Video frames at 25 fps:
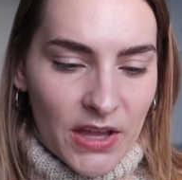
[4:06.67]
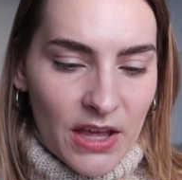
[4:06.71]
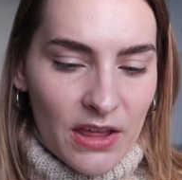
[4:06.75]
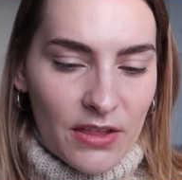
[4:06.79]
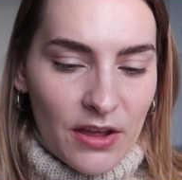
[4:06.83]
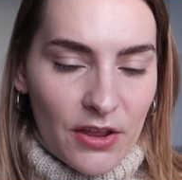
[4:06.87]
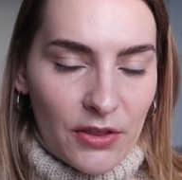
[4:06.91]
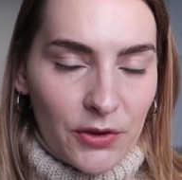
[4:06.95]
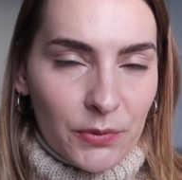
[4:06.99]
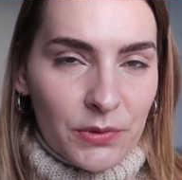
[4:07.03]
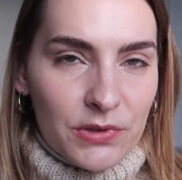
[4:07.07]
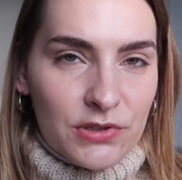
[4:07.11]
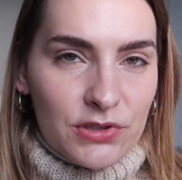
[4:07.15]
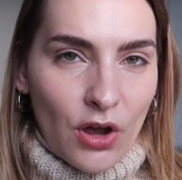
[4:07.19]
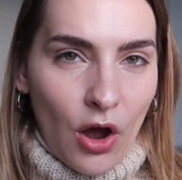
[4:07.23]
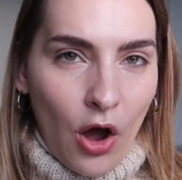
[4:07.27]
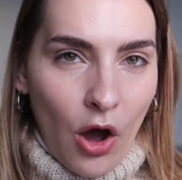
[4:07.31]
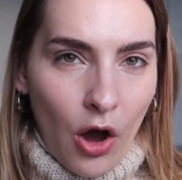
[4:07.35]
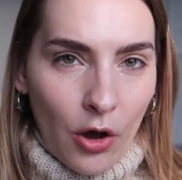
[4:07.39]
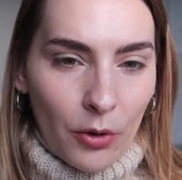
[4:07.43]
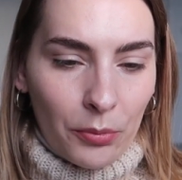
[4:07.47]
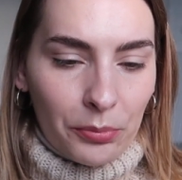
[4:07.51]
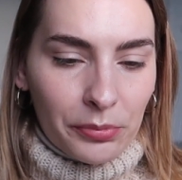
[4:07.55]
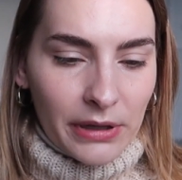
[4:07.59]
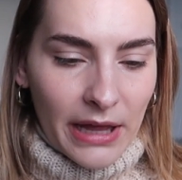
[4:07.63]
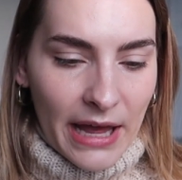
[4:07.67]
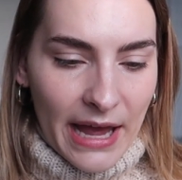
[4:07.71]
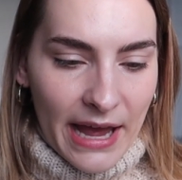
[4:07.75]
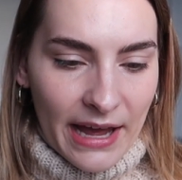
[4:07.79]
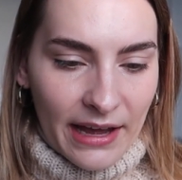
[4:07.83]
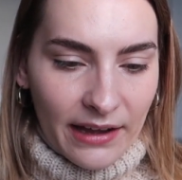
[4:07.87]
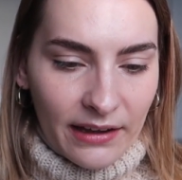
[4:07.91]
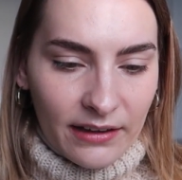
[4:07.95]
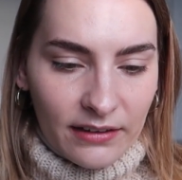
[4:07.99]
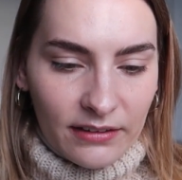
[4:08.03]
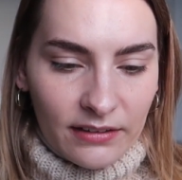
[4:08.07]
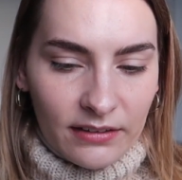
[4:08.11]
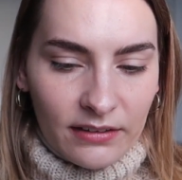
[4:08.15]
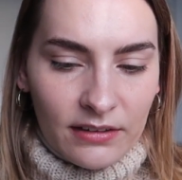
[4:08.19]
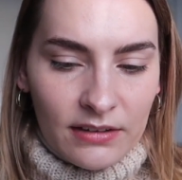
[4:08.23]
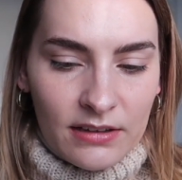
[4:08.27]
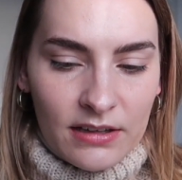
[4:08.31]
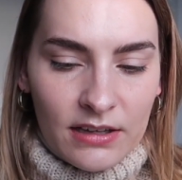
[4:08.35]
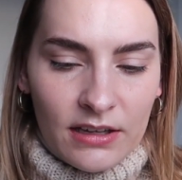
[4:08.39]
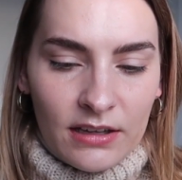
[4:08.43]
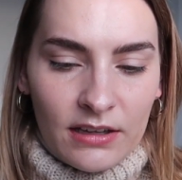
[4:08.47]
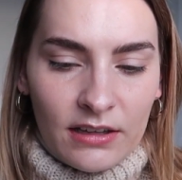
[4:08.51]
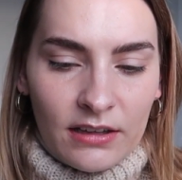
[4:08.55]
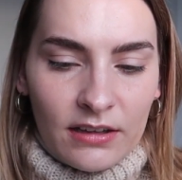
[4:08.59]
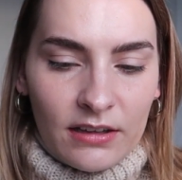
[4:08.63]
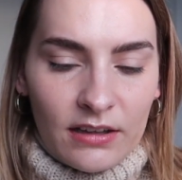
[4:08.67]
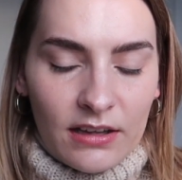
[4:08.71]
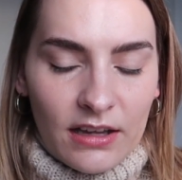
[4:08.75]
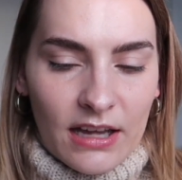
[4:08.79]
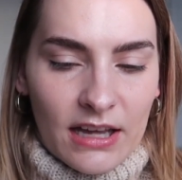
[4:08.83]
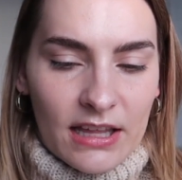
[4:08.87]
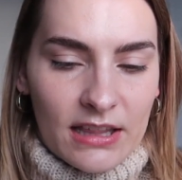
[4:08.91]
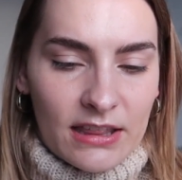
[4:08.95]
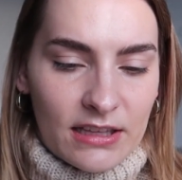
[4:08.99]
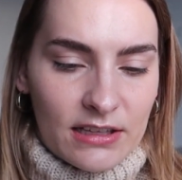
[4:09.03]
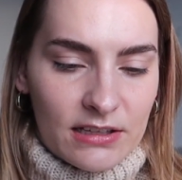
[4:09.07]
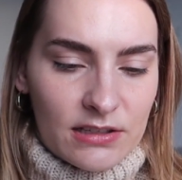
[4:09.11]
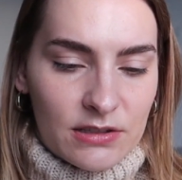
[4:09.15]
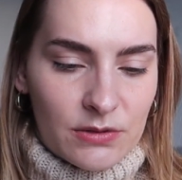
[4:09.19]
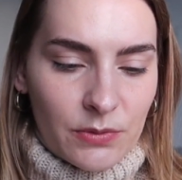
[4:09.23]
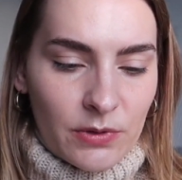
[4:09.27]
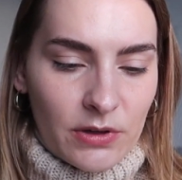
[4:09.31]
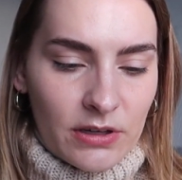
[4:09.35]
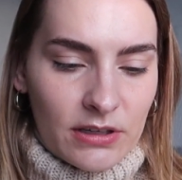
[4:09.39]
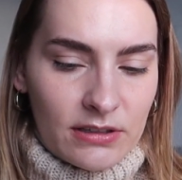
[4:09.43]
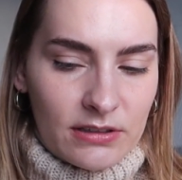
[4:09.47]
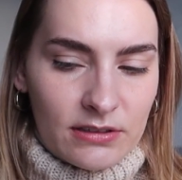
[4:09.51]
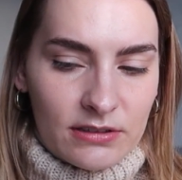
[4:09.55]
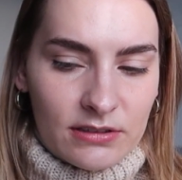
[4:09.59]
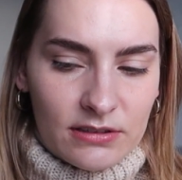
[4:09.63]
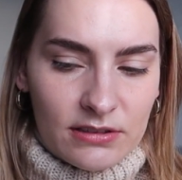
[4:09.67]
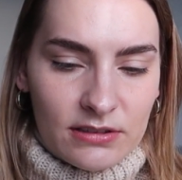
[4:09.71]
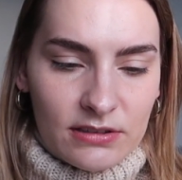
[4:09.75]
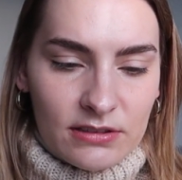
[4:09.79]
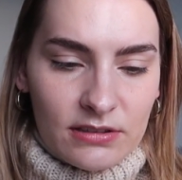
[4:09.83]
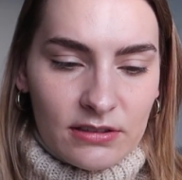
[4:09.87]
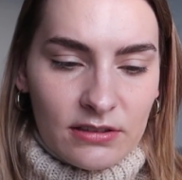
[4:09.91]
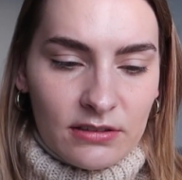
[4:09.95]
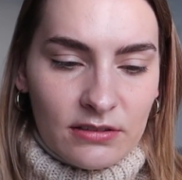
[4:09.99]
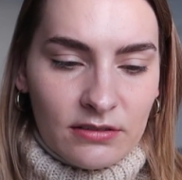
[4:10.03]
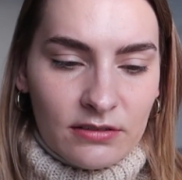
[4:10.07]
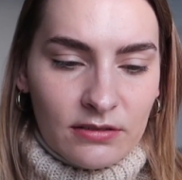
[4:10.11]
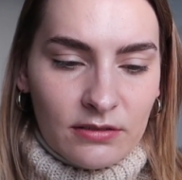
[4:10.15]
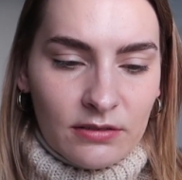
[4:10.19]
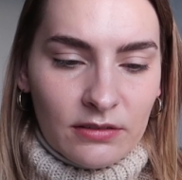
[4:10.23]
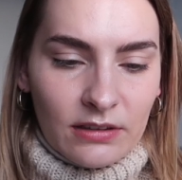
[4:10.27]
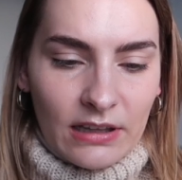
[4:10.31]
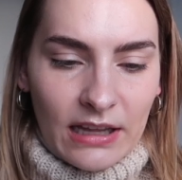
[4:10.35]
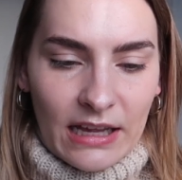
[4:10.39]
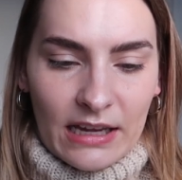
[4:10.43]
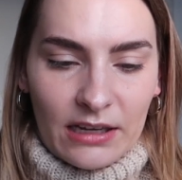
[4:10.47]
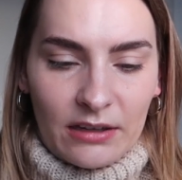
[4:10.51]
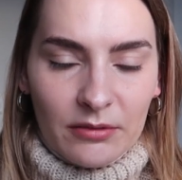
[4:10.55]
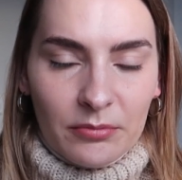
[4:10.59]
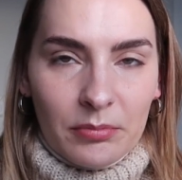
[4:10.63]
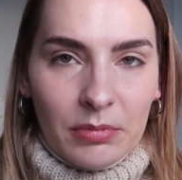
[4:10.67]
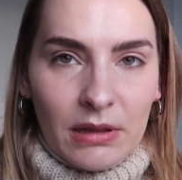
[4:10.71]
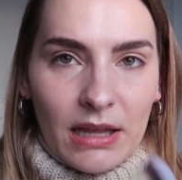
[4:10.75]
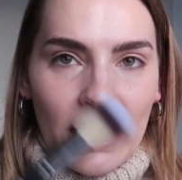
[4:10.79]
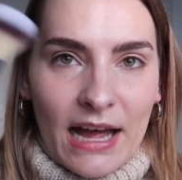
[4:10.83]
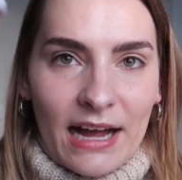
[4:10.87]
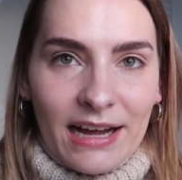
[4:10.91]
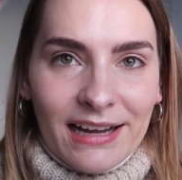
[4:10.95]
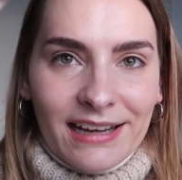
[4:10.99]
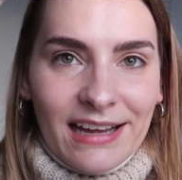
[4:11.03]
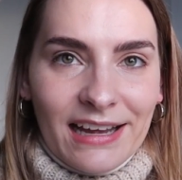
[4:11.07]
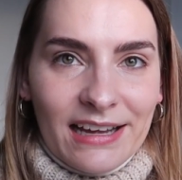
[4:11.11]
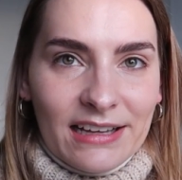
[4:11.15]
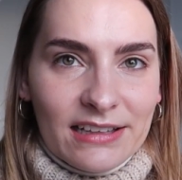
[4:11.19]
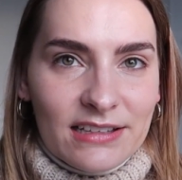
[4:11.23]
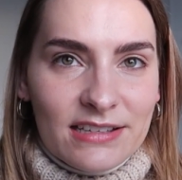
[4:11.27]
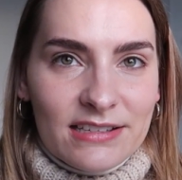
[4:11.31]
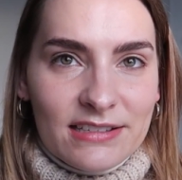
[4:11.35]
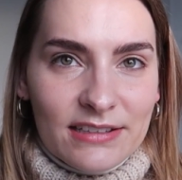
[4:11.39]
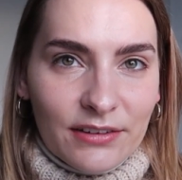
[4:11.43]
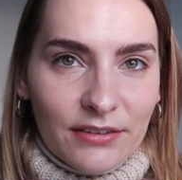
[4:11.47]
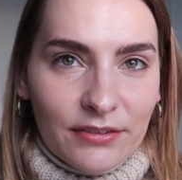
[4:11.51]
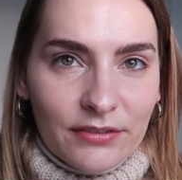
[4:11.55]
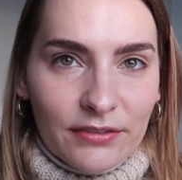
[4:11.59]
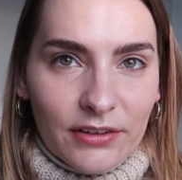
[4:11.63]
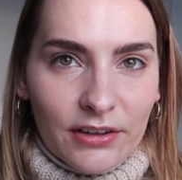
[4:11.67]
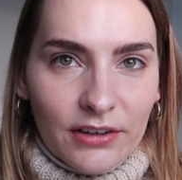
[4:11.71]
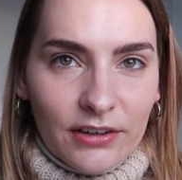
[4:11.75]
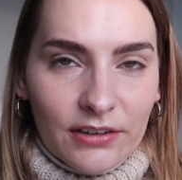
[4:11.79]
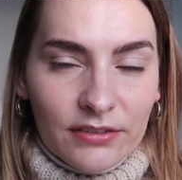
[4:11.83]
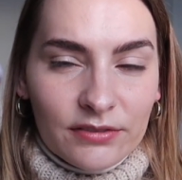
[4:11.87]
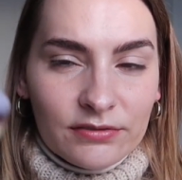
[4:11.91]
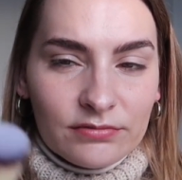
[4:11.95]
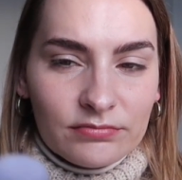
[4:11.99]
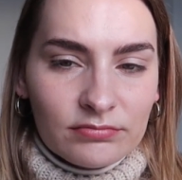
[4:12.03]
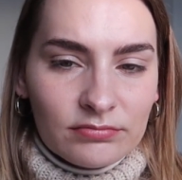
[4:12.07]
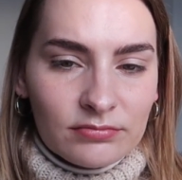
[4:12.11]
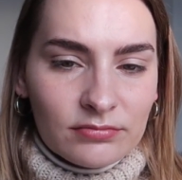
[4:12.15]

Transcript: The other one's all black, and this one's like black and silver.